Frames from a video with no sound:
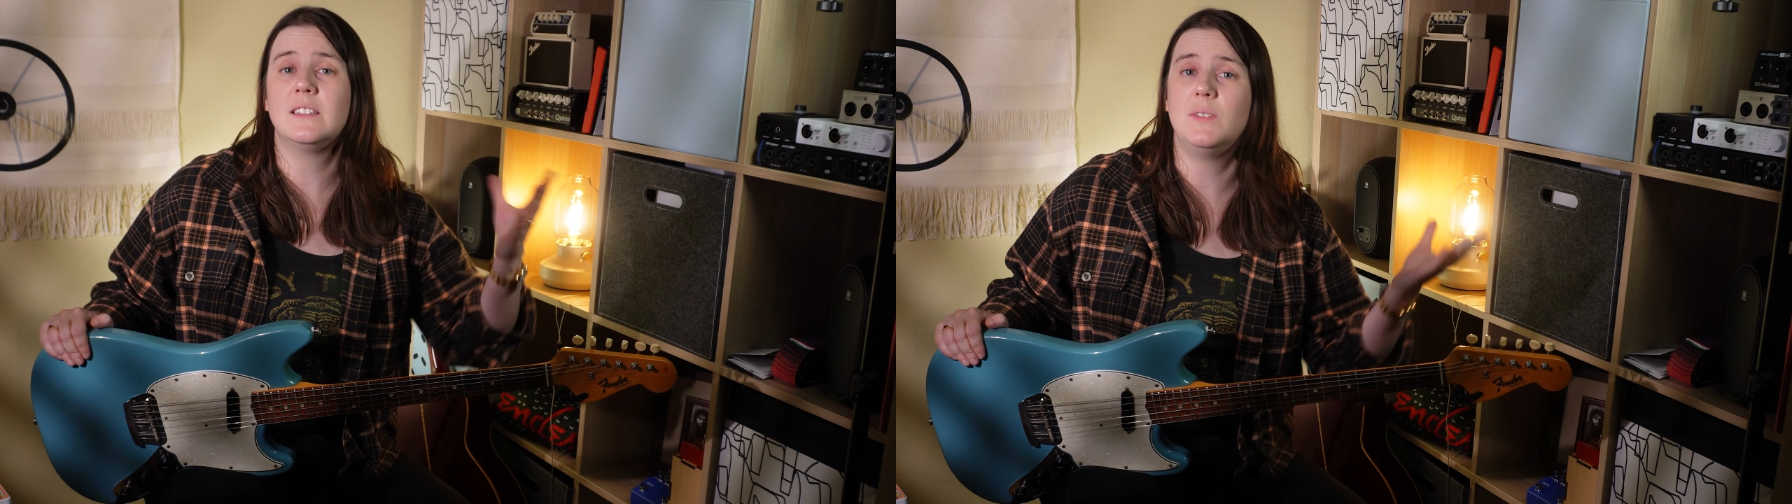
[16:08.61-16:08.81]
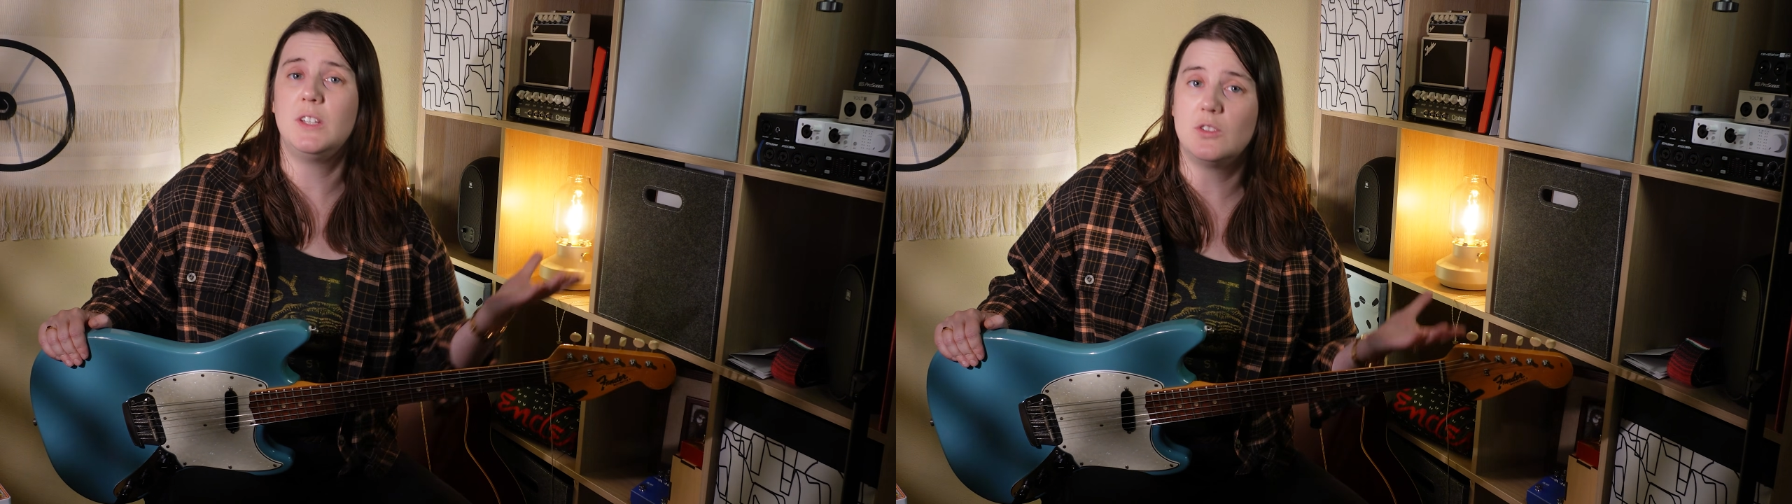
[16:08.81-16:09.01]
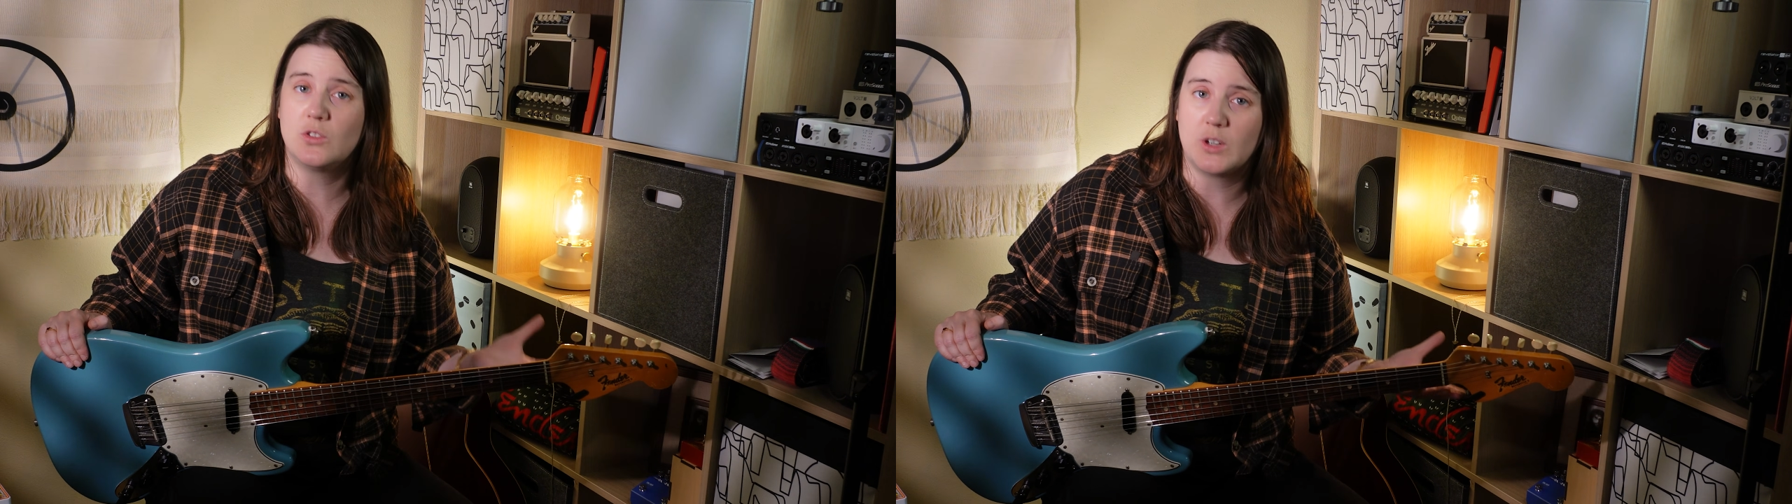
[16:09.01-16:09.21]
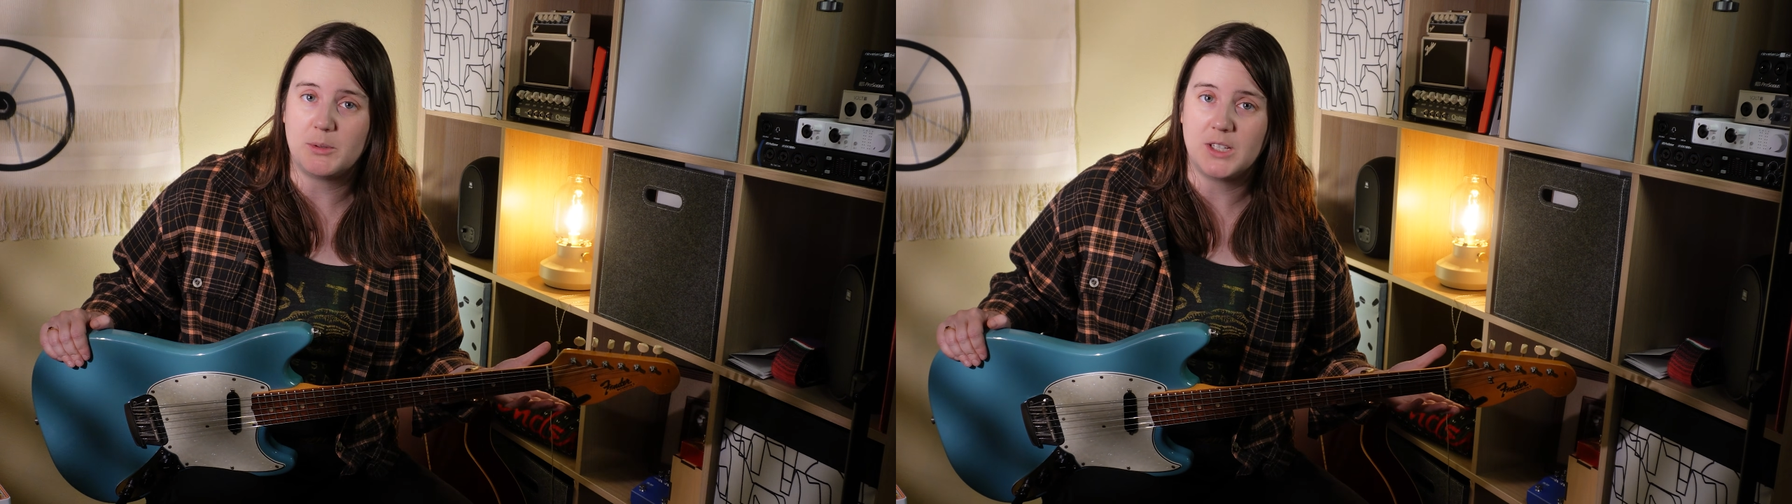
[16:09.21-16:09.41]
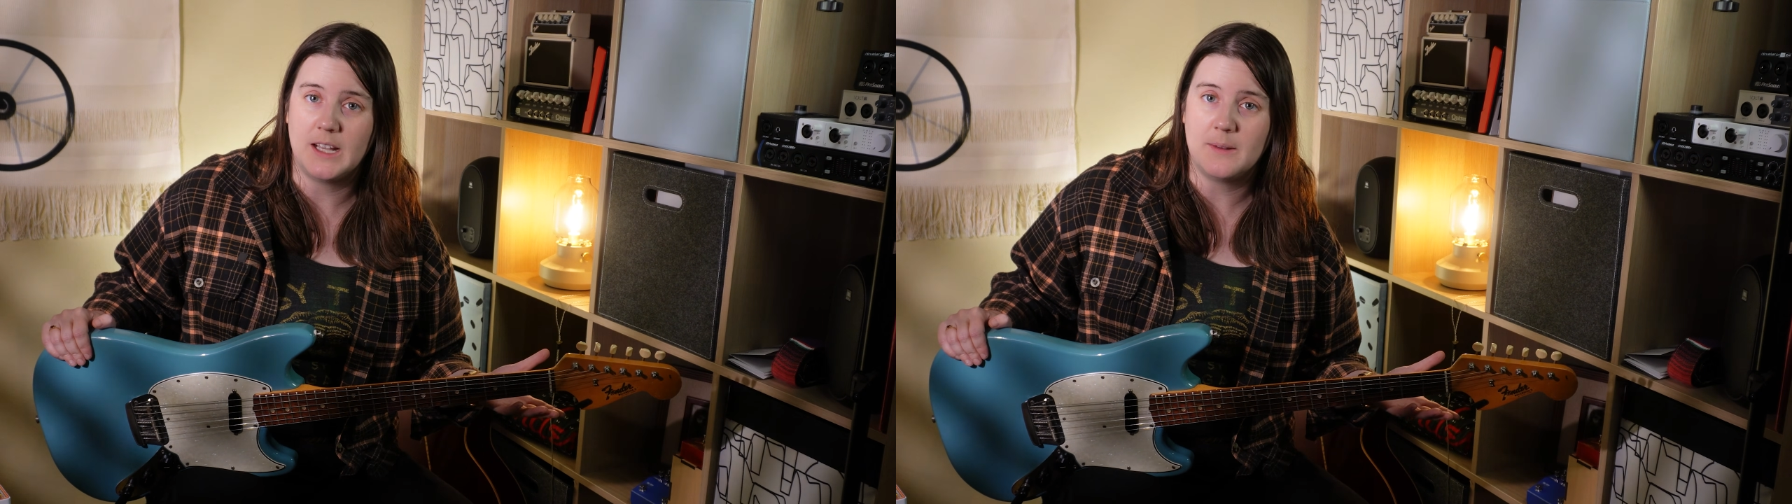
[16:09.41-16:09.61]
in the video
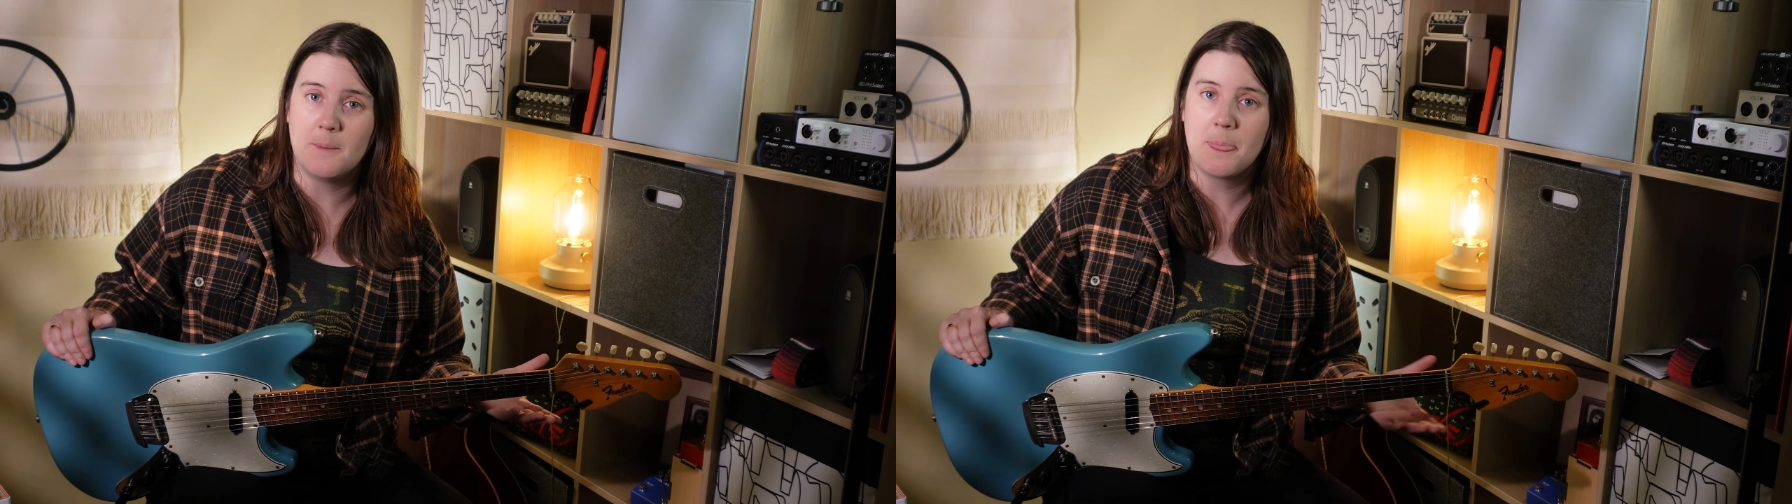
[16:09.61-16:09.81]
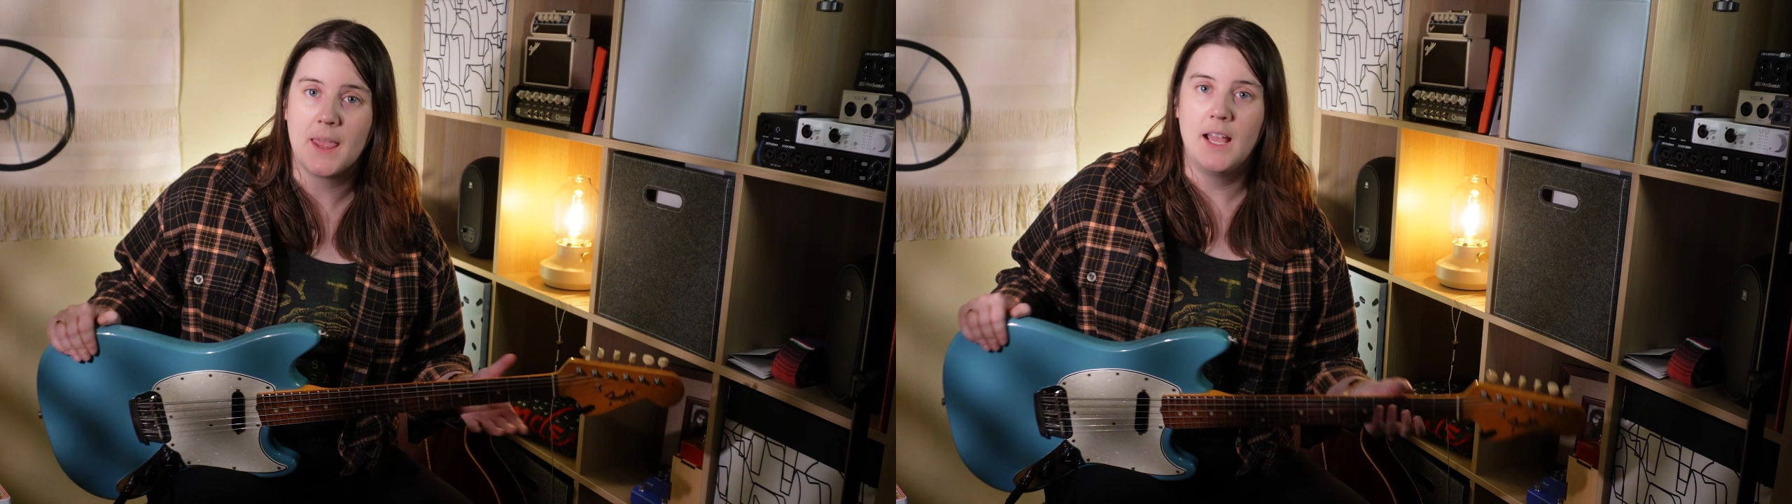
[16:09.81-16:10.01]
description.